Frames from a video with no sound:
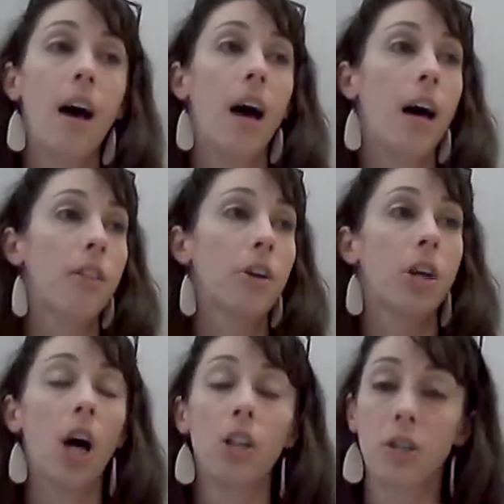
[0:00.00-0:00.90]
The
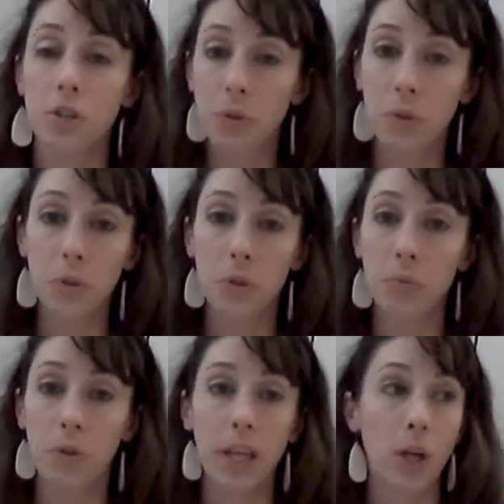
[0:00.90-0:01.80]
colored schools
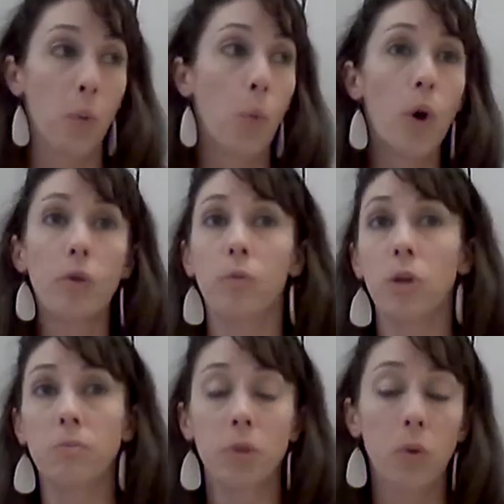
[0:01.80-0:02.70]
were like a
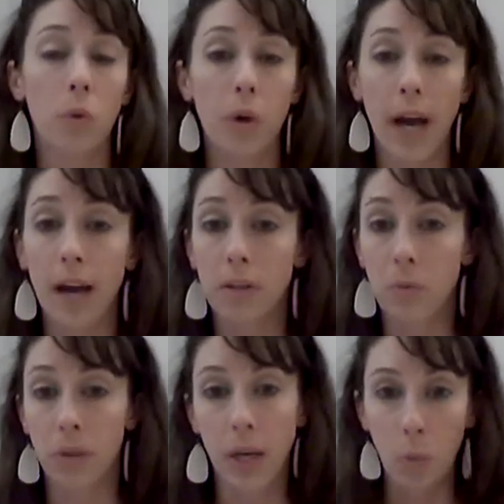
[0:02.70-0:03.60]
one-room
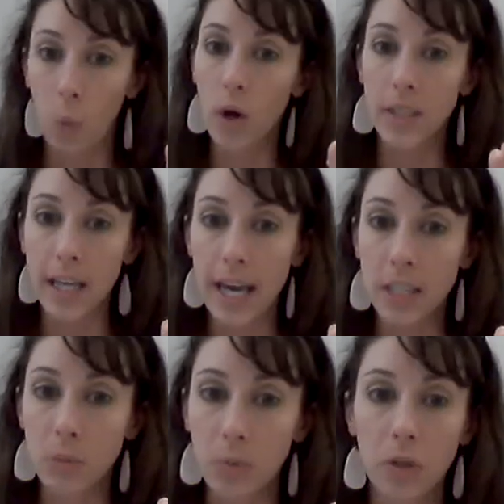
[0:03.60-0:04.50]
schoolhouse with like one
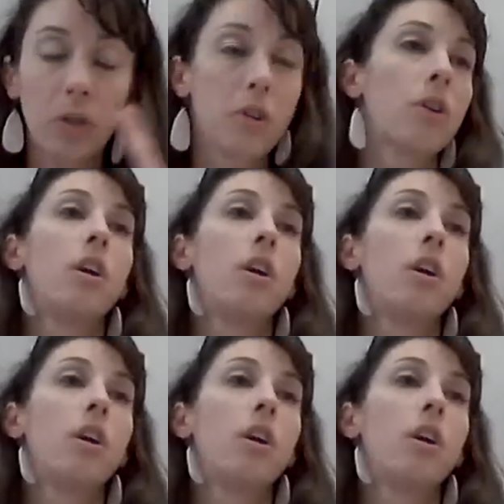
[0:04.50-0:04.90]
textbook